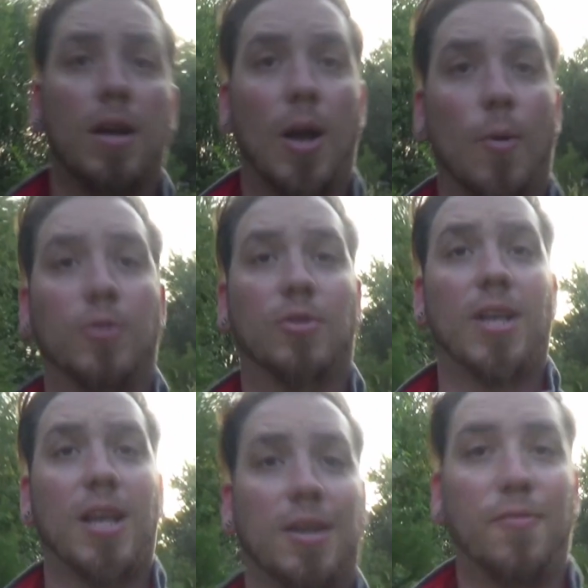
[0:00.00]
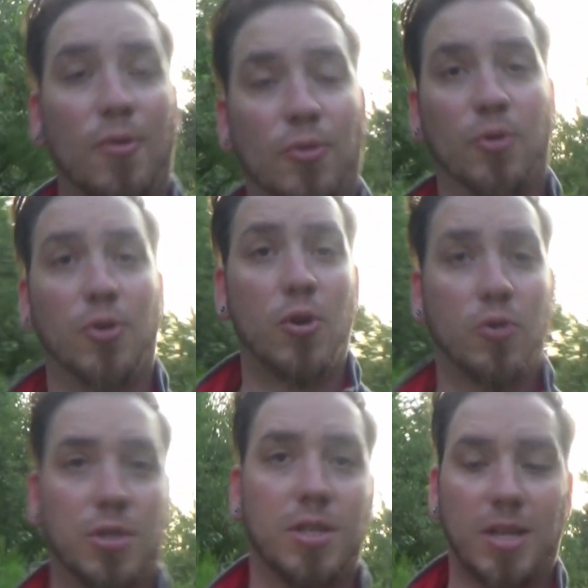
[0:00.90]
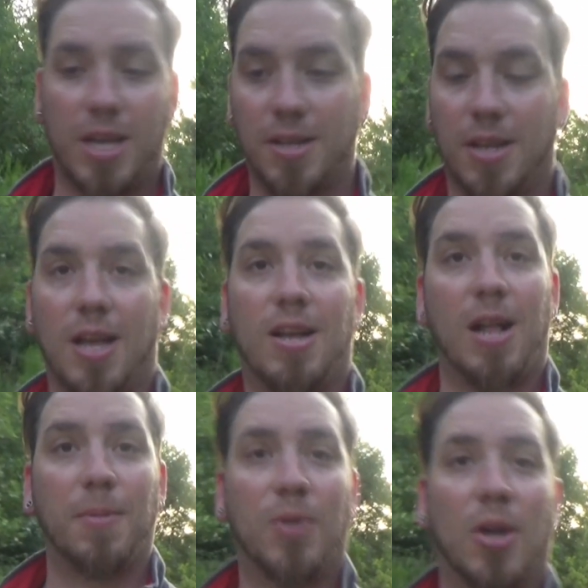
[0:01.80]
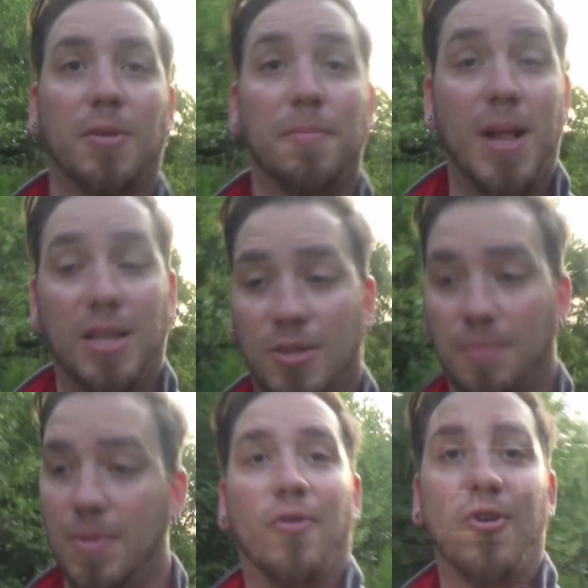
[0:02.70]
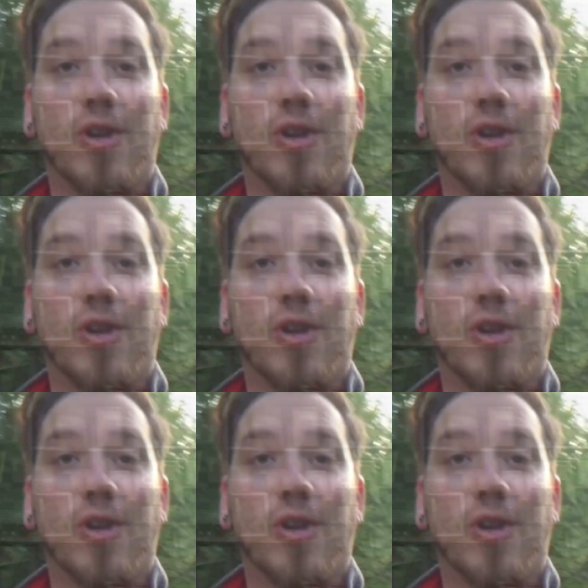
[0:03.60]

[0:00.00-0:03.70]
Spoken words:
I want to thank Foto Joosten in Kalmthout in Belgium for